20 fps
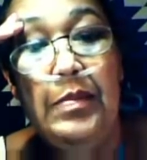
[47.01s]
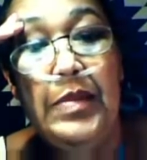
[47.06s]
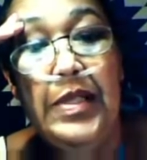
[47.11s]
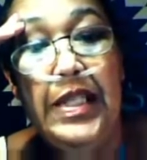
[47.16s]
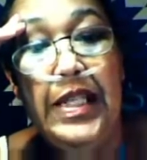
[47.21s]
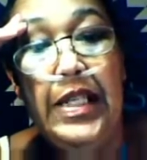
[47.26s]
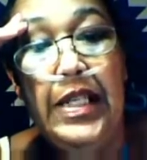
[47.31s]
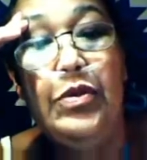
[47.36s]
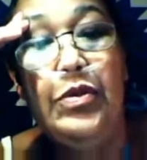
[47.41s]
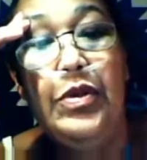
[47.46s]

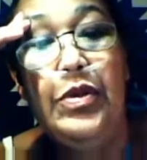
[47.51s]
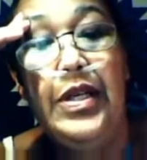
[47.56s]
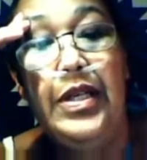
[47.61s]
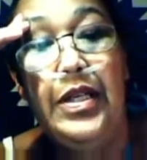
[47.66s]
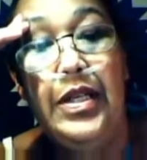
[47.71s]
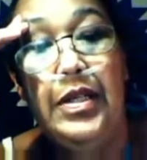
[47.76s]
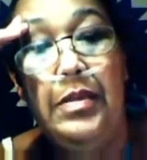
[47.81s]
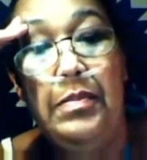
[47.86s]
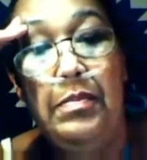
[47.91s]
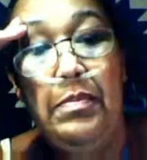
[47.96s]
Kim
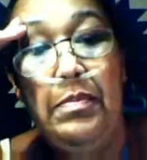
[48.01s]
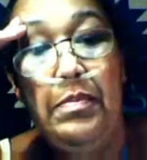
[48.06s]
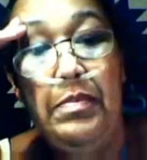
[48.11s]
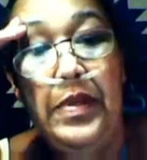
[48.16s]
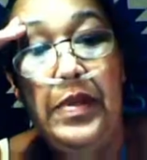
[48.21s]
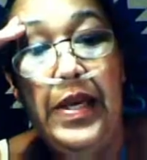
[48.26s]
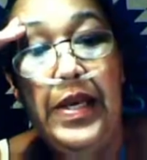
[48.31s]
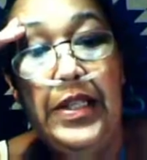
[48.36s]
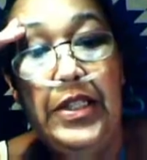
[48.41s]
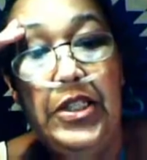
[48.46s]
Dietrich,
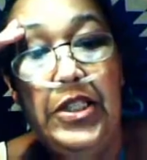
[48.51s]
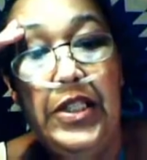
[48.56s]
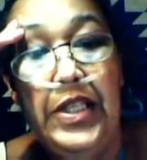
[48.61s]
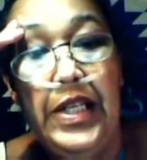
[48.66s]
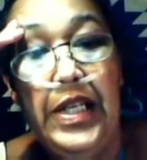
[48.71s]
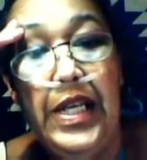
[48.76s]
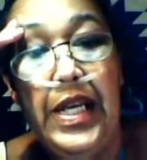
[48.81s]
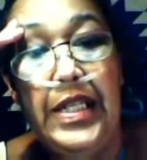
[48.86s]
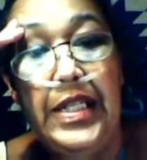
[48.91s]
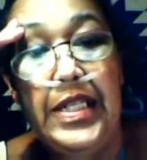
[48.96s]

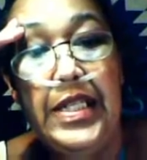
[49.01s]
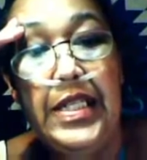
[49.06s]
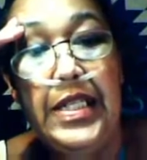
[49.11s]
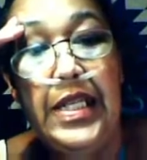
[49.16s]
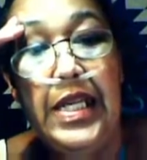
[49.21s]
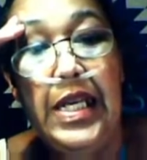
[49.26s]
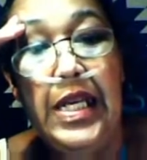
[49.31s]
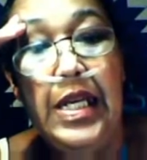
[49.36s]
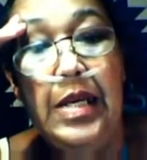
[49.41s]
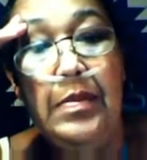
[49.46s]
PhD,
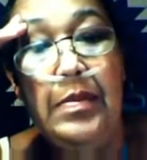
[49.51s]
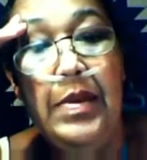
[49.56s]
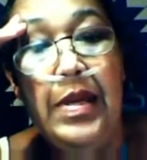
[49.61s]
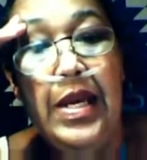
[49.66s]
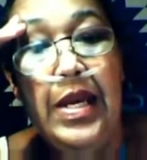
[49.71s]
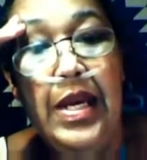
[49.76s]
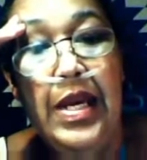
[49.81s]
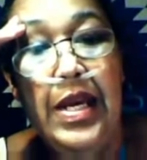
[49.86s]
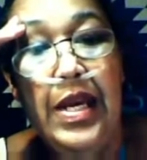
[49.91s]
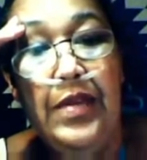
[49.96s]
and his
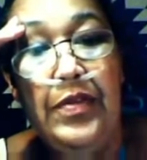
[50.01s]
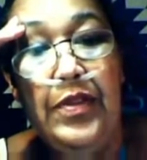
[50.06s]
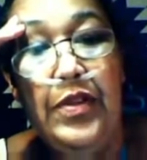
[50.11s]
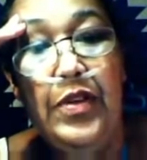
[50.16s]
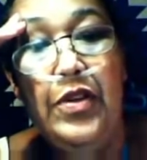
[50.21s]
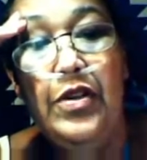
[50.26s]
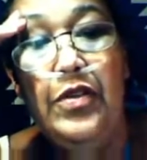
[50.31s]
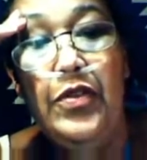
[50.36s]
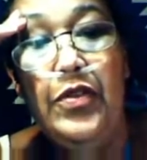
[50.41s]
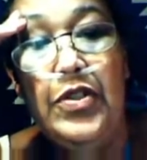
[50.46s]
team
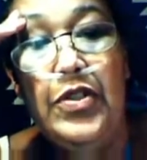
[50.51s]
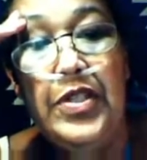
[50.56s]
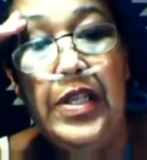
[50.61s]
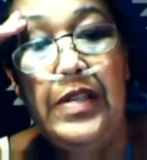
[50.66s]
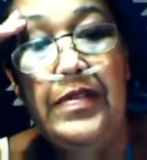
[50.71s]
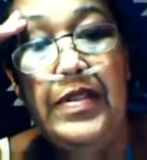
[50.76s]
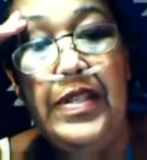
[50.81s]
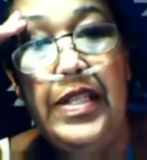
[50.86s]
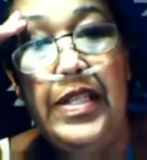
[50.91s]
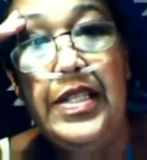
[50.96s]
at the
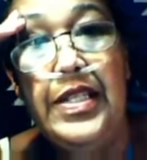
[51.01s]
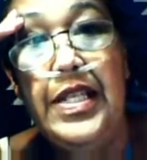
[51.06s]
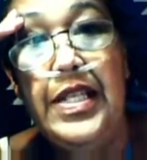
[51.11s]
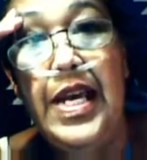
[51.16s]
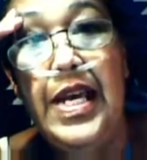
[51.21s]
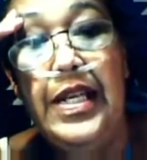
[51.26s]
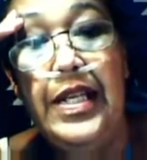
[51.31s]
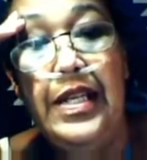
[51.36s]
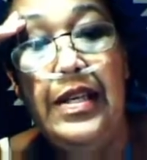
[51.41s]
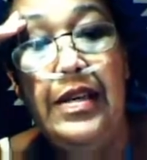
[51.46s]
University of
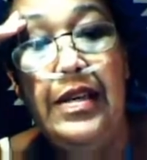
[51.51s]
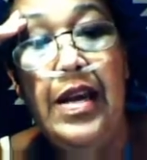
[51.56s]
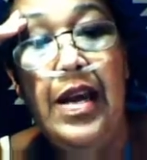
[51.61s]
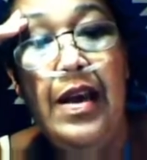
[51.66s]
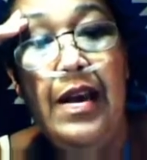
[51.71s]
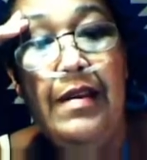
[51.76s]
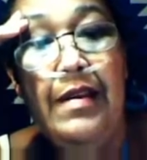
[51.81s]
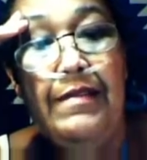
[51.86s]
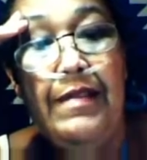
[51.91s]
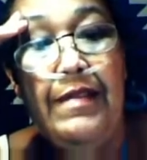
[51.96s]

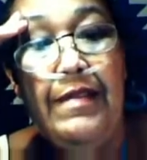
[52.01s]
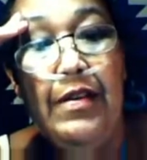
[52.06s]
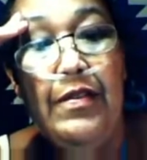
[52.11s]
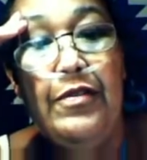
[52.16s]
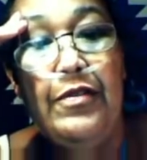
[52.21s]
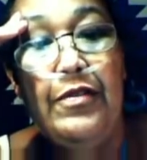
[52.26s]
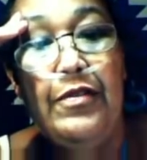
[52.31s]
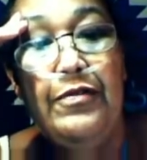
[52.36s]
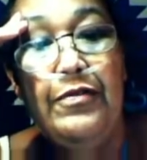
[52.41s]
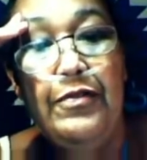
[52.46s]
Cincinnati
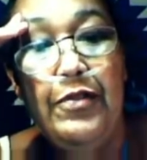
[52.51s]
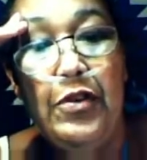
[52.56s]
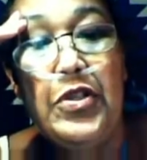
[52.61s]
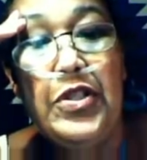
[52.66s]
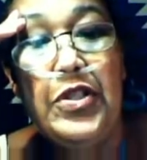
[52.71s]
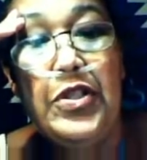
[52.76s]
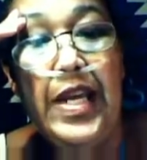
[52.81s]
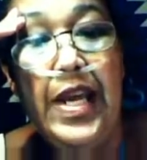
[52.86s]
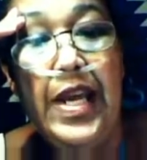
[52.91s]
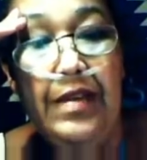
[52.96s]
found the
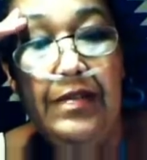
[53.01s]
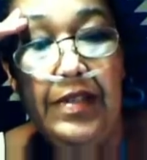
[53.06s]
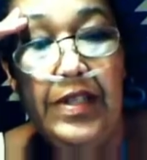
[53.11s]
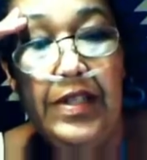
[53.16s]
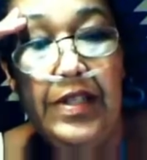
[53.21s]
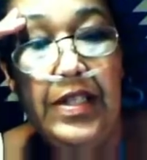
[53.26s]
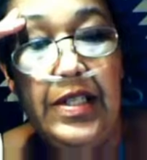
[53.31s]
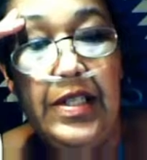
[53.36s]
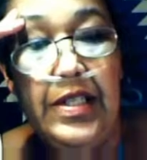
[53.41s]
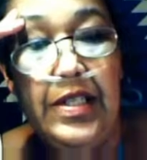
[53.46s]
first
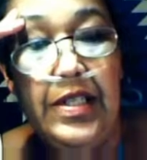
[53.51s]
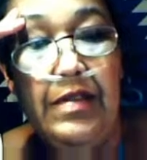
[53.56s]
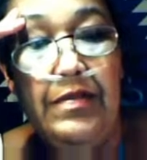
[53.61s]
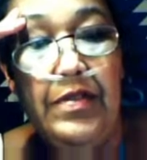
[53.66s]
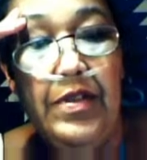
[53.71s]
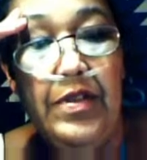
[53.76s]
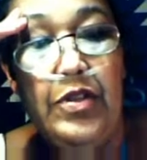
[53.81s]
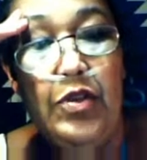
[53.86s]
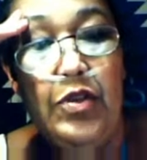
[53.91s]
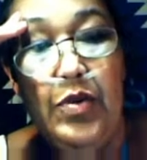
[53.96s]

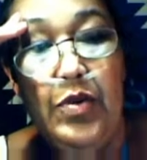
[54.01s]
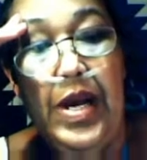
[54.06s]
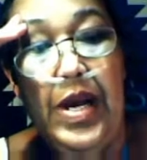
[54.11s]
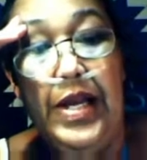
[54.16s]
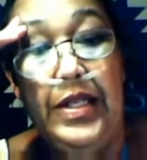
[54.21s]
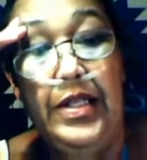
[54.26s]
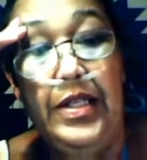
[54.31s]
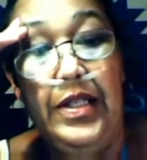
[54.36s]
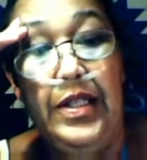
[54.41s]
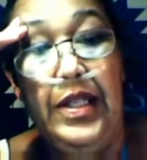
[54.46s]
evidence of the
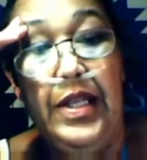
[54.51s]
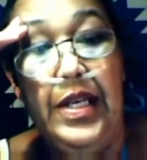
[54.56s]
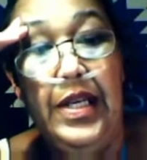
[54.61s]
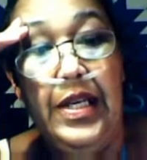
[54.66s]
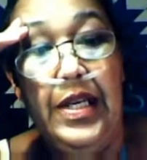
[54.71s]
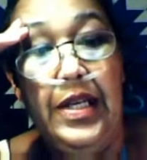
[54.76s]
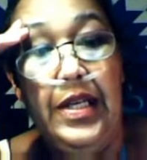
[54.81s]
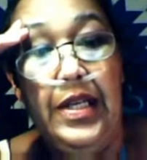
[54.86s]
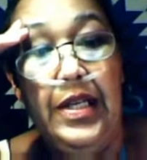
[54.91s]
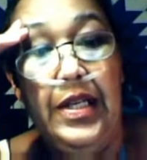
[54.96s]

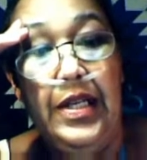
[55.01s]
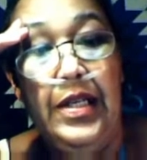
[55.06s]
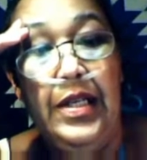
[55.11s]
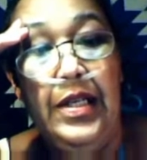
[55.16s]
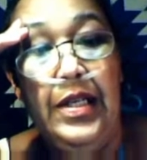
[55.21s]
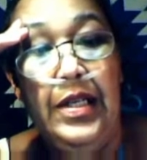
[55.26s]
direct link,